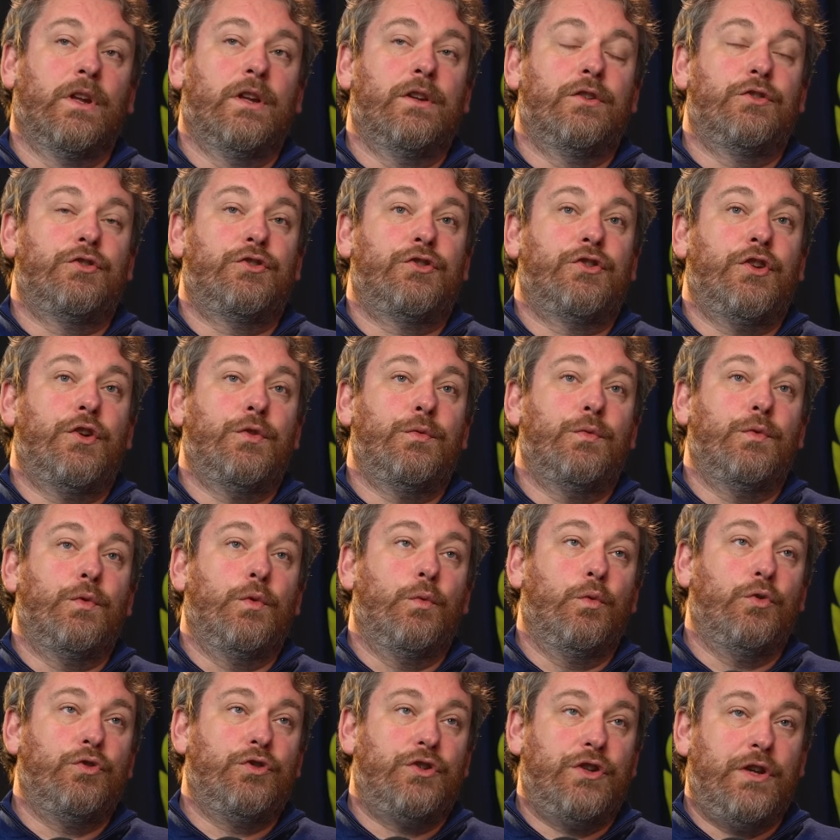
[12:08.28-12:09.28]
So
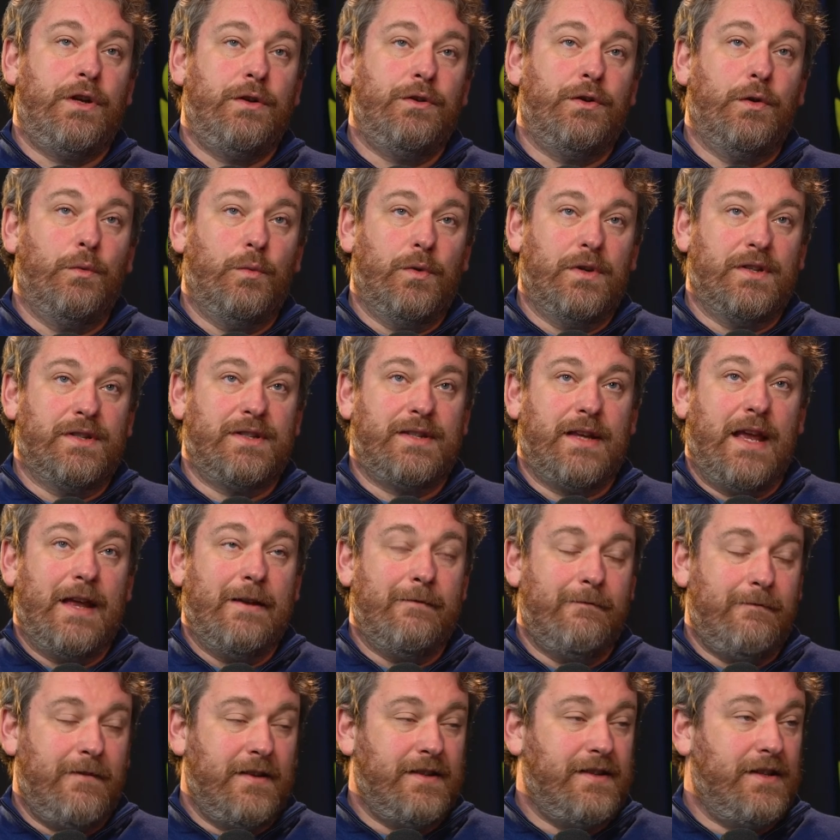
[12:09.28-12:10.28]
Tudor was
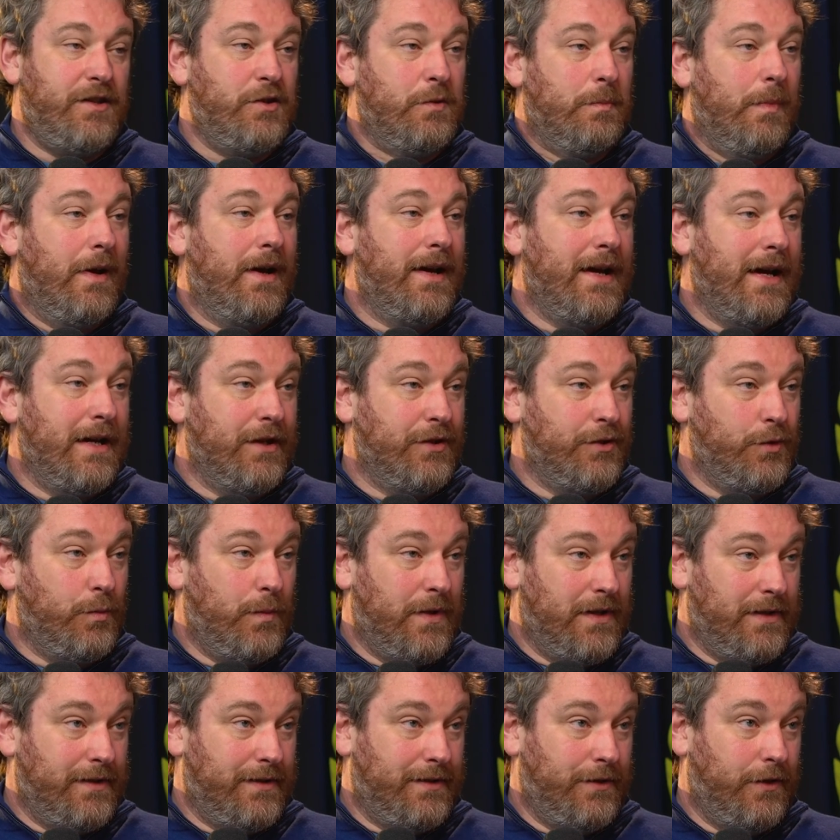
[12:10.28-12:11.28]
envisaged by Hans
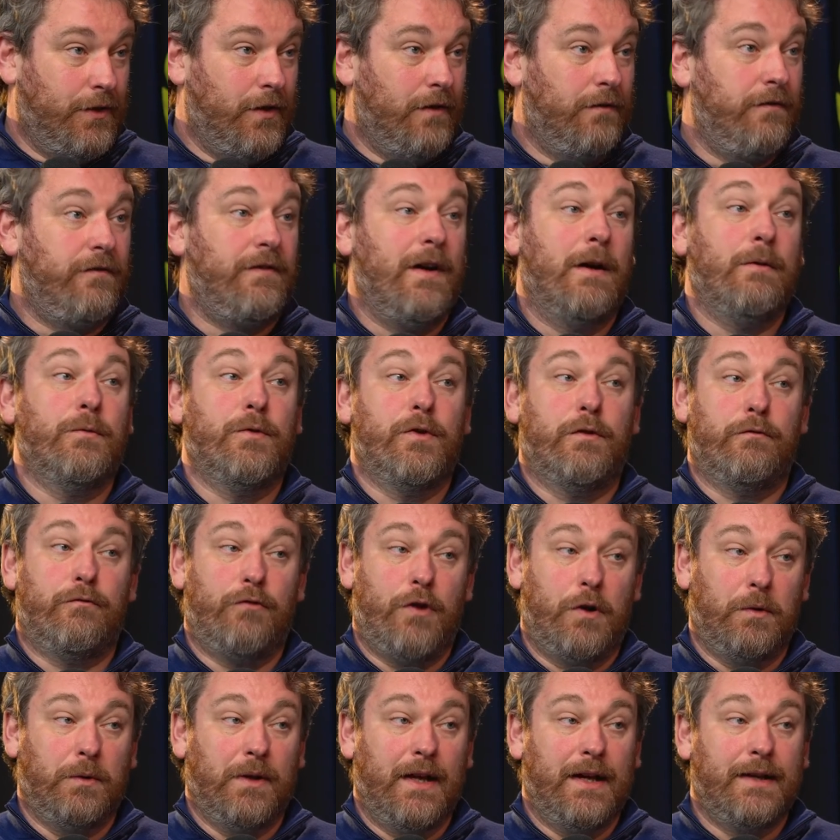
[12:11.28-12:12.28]
Wilsdorf, founder of
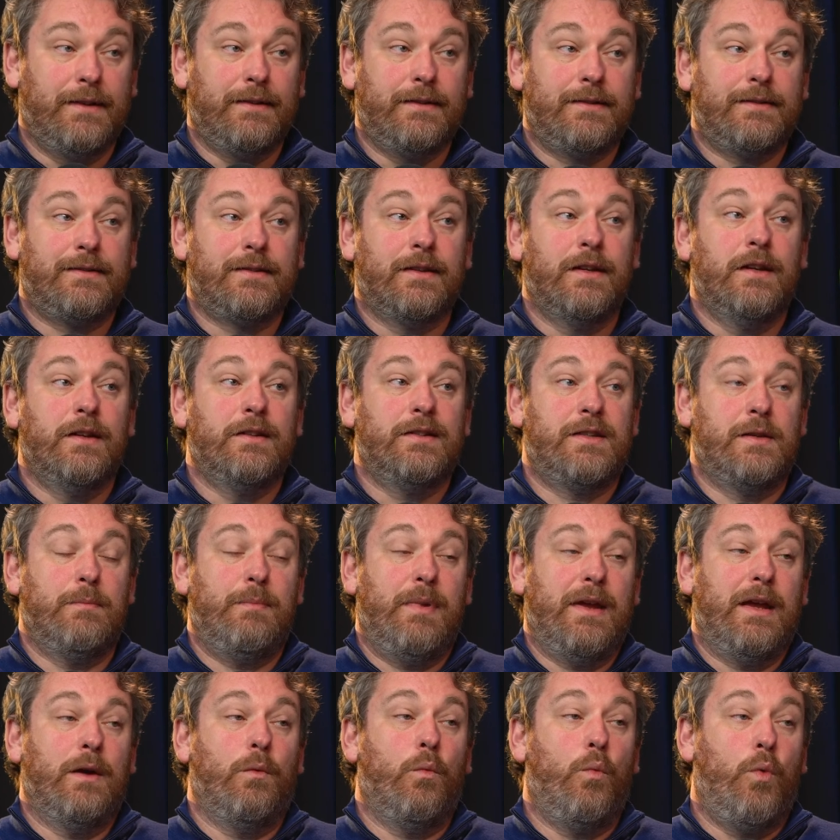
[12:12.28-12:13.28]
Rolex, to
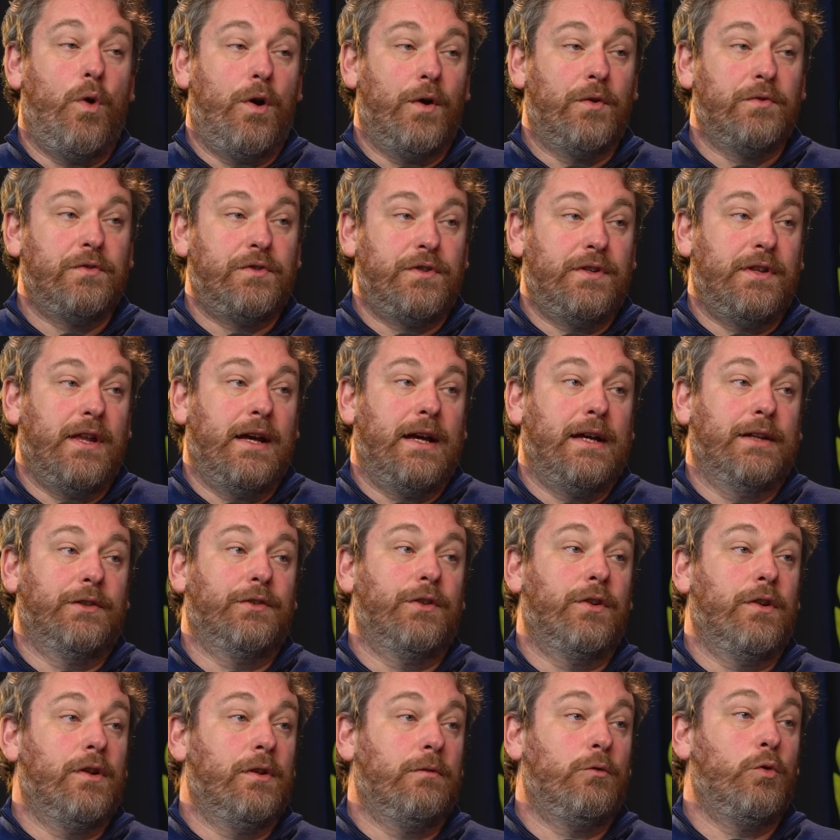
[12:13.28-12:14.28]
be a watch that had
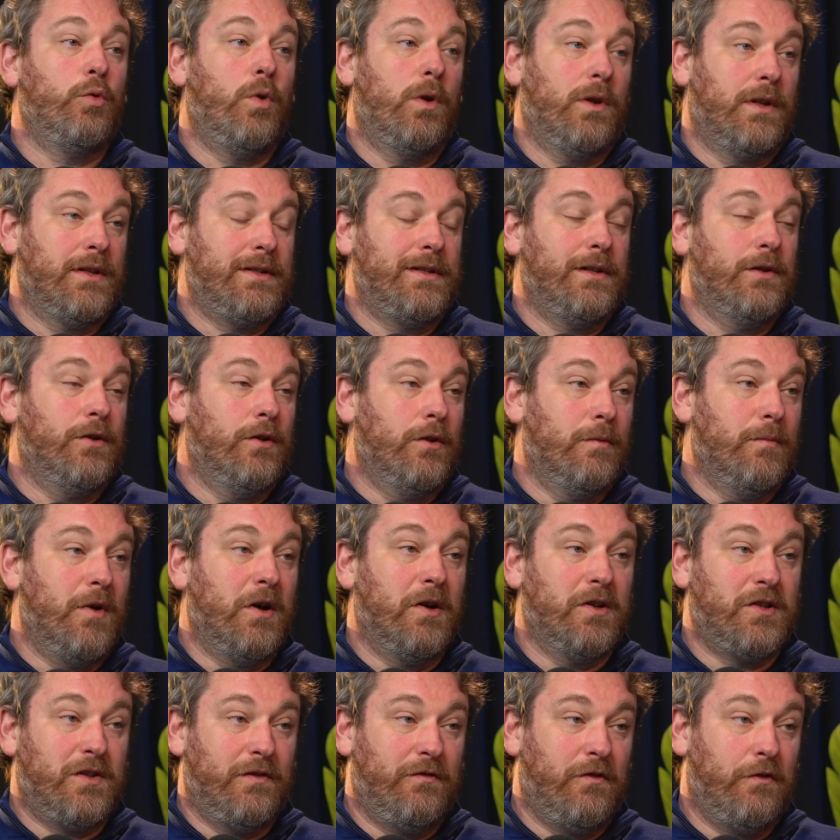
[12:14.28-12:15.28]
all the quality
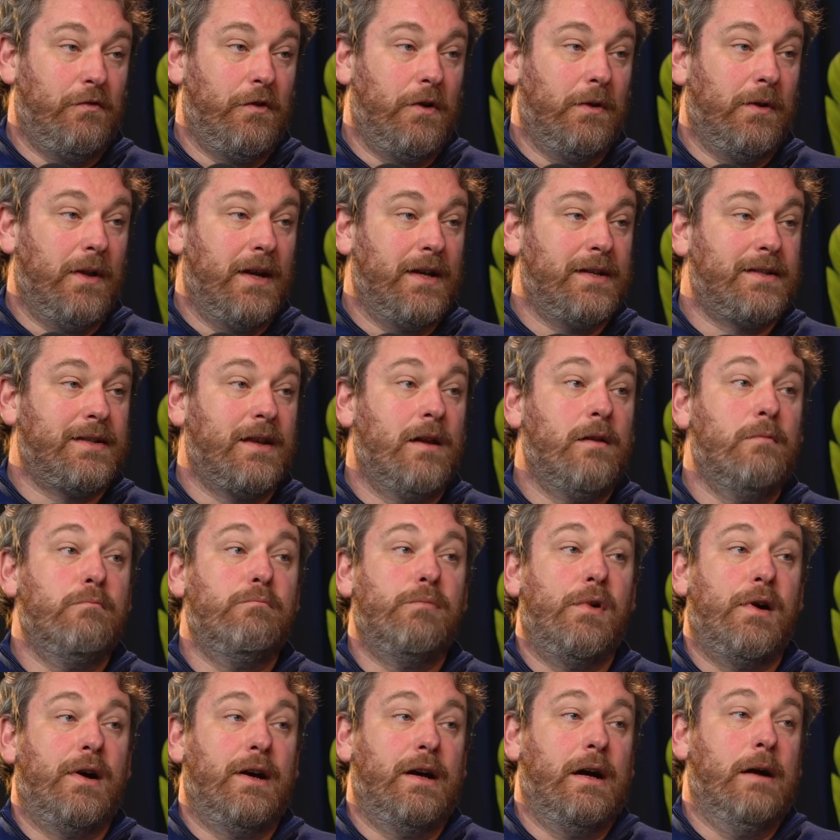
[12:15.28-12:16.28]
hallmarks of a Rolex,
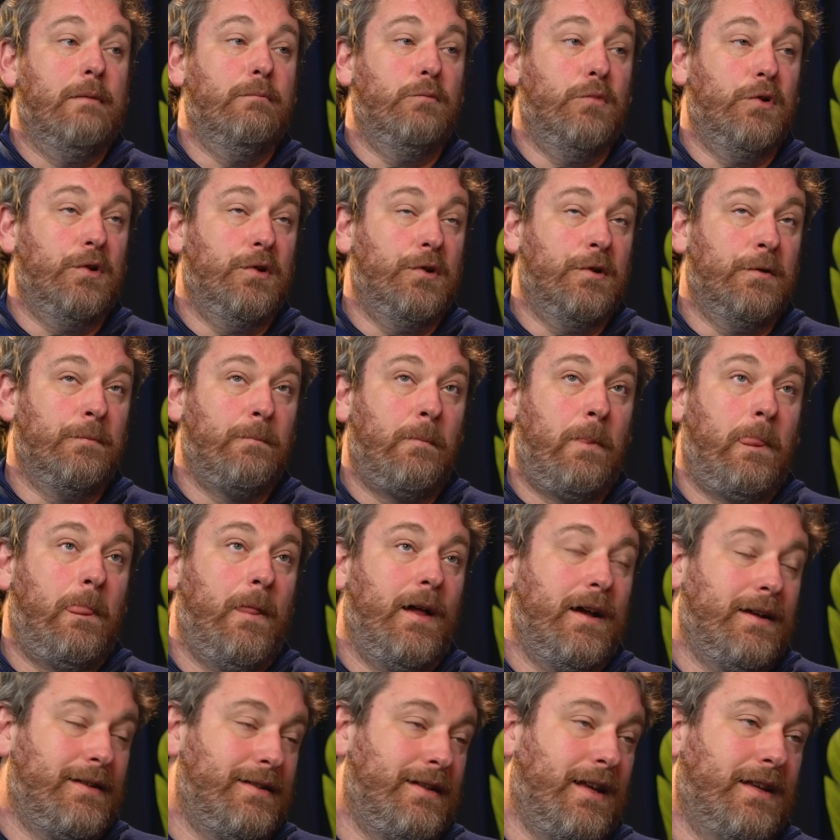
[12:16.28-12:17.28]
but at a more
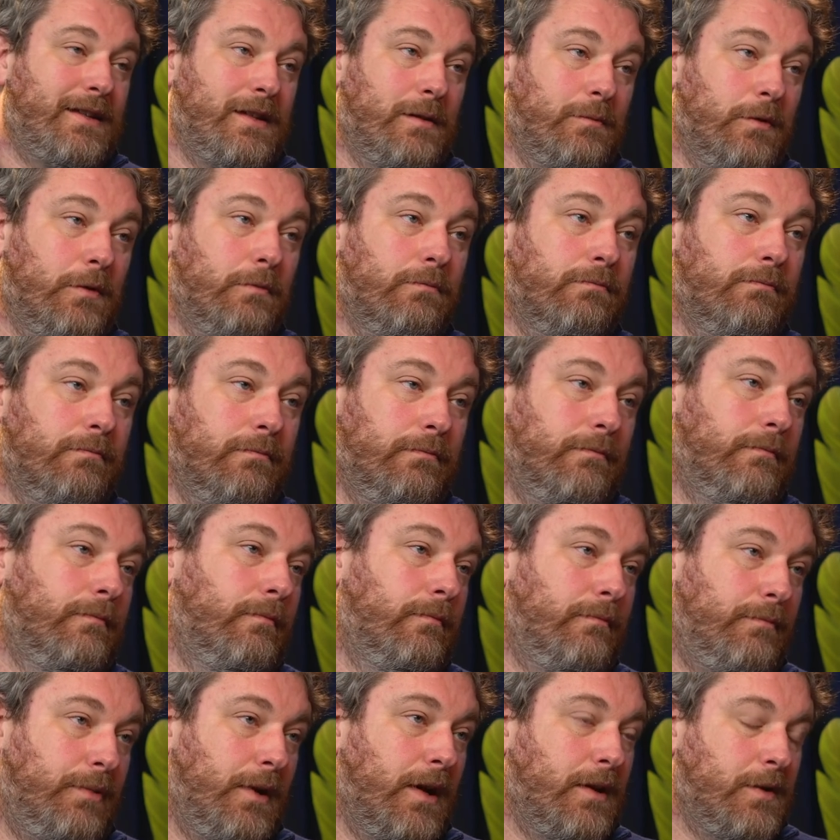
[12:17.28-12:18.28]
accessible
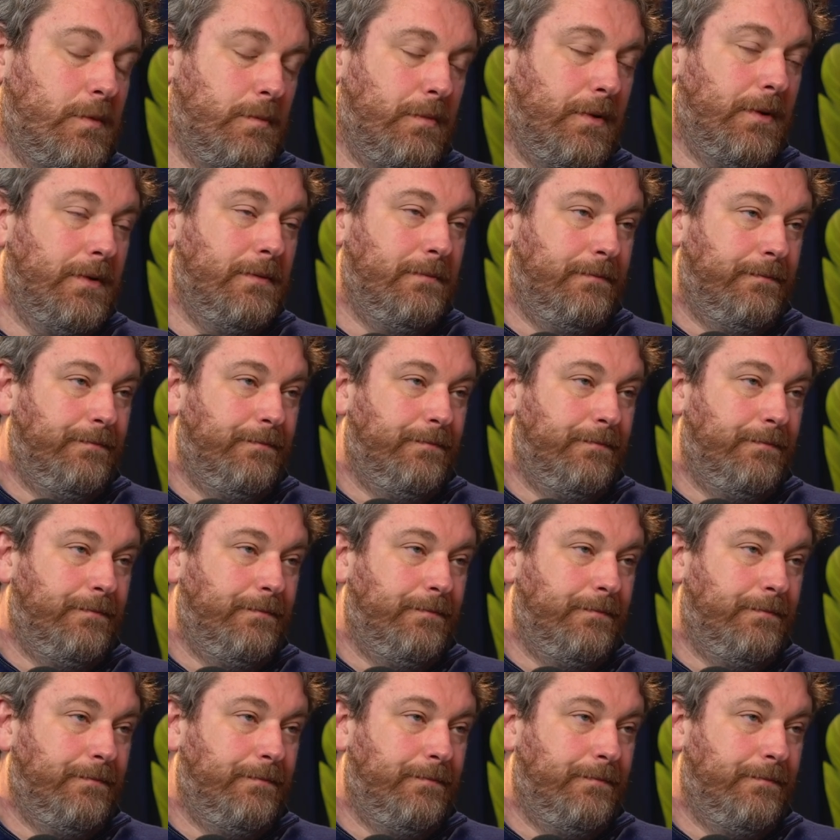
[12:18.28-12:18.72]
price point.